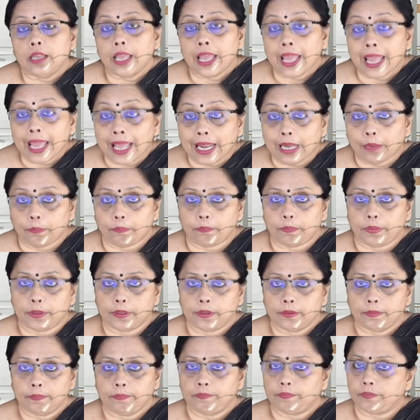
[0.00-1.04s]
help,
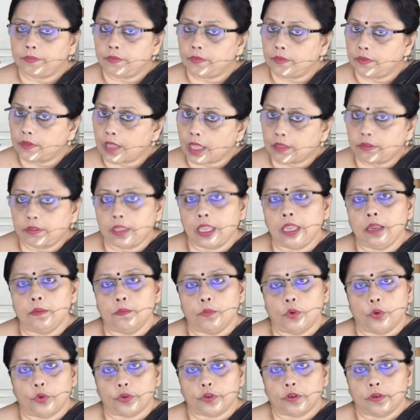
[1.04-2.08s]
nothing
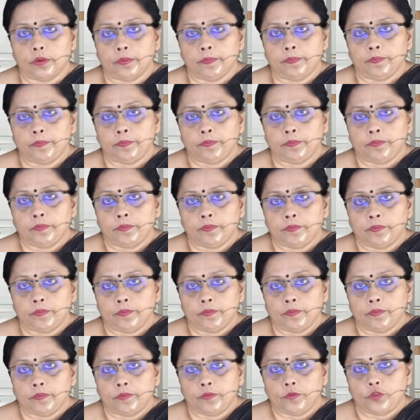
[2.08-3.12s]
more.
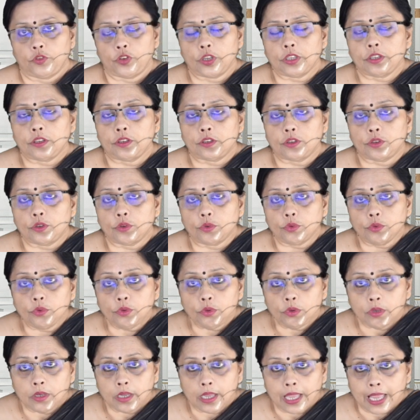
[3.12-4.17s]
Just to
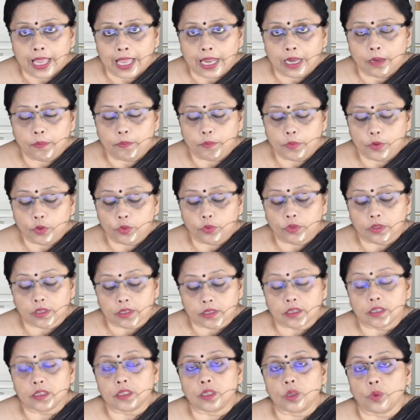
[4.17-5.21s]
help you, this
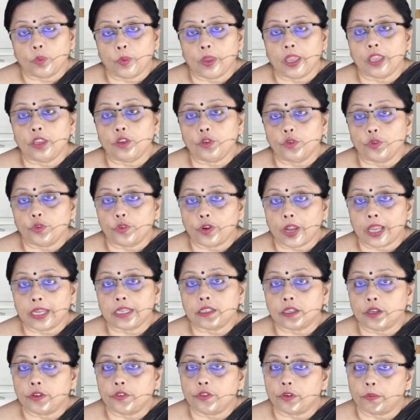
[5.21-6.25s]
is the way you write
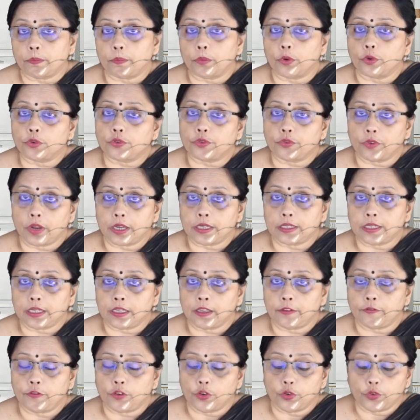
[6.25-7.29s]
a report writing.
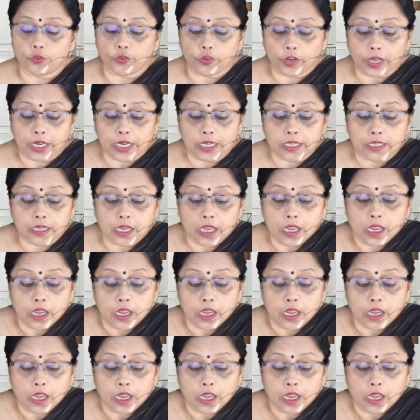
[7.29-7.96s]
If you read